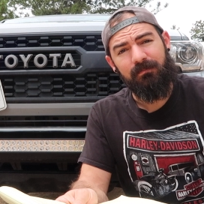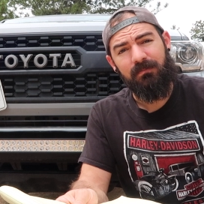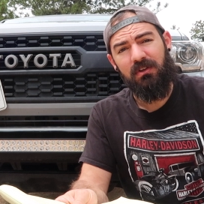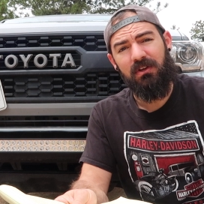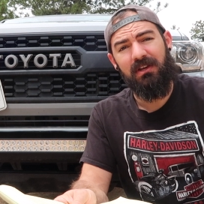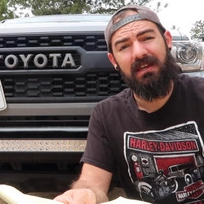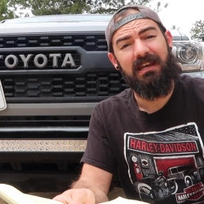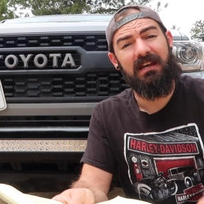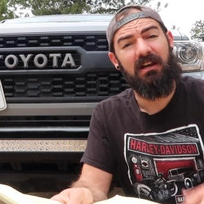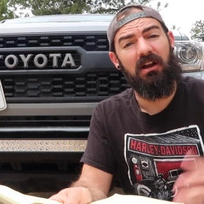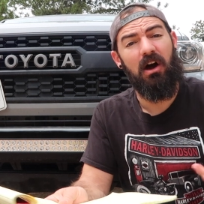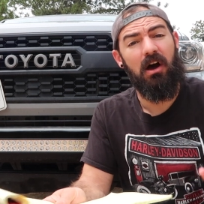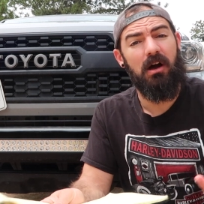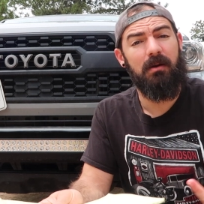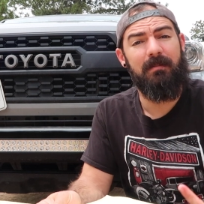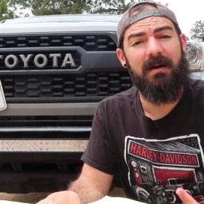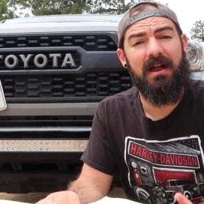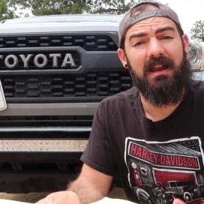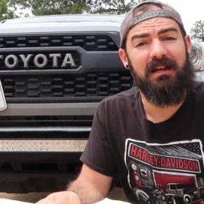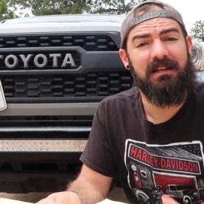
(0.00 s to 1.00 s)
You can get an
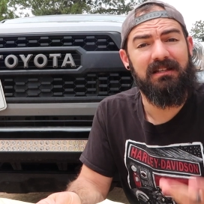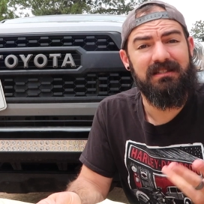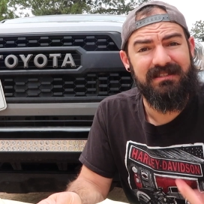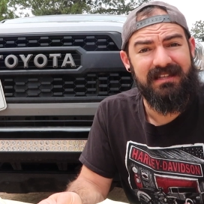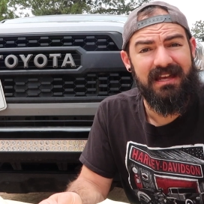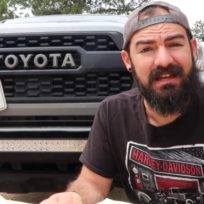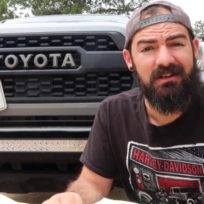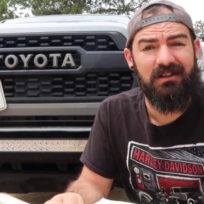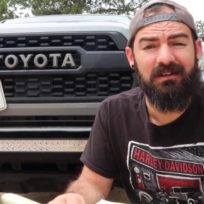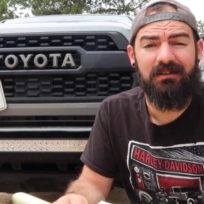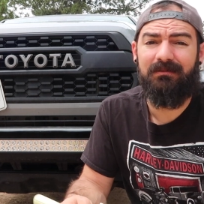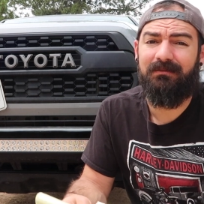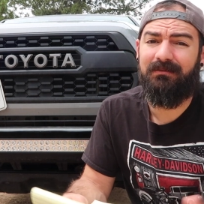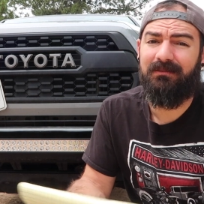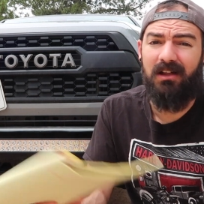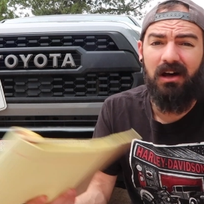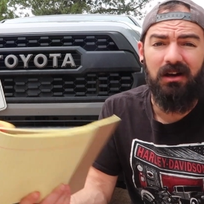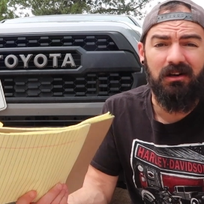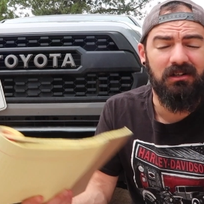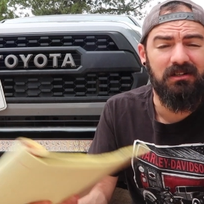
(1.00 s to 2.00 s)
automatic, standard,
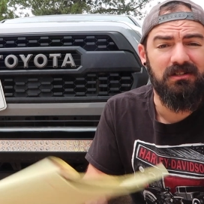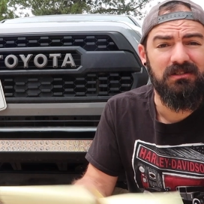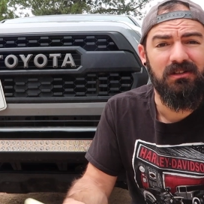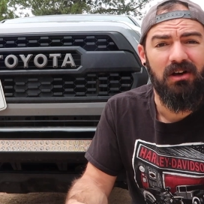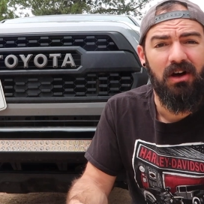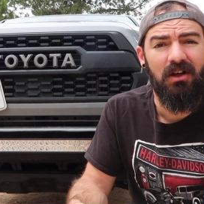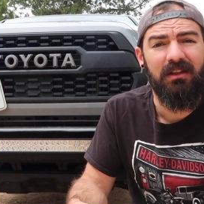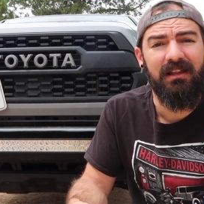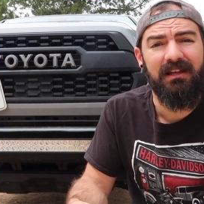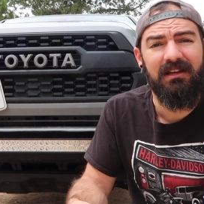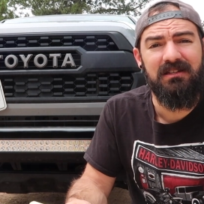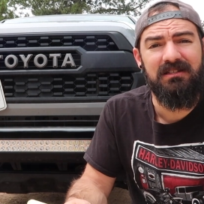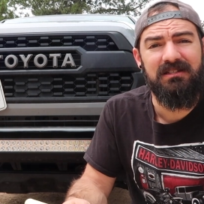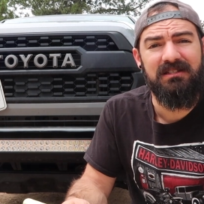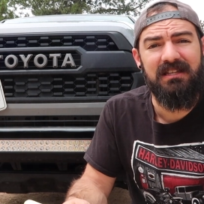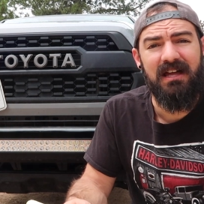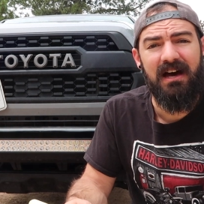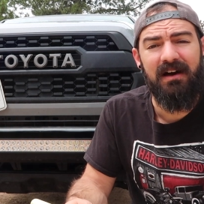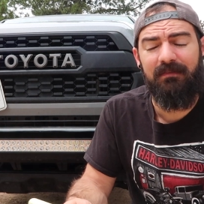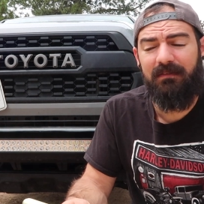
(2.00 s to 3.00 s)
lockers, all that good
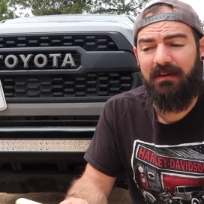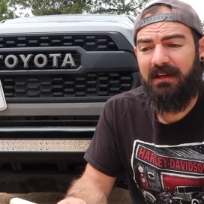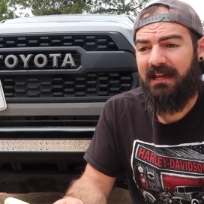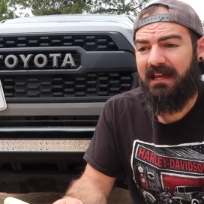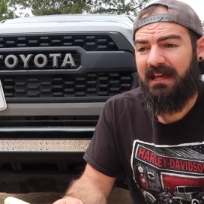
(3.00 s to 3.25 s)
stuff.